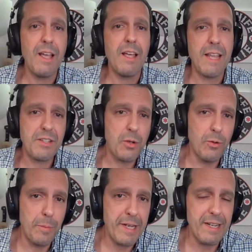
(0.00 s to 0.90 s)
that's cool
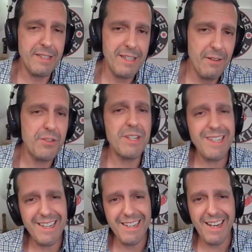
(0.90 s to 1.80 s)
because if she
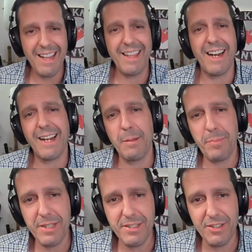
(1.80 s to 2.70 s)
didn't, and then I got
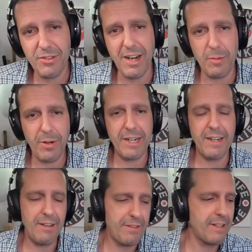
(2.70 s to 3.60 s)
busted trying to bring a
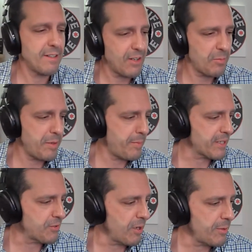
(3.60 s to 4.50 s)
knife in, there'd be big
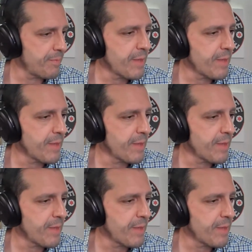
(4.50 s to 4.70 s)
trouble."